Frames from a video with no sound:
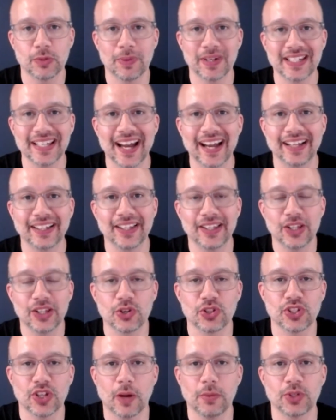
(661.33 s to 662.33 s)
But dial in
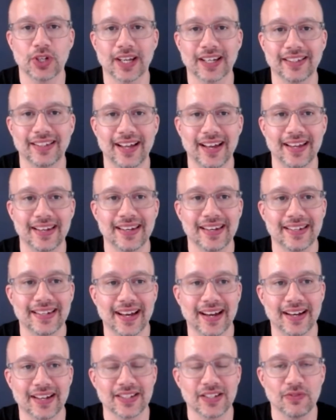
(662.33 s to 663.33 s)
subject line
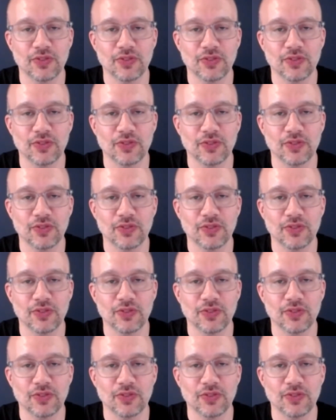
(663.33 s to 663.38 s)
docs.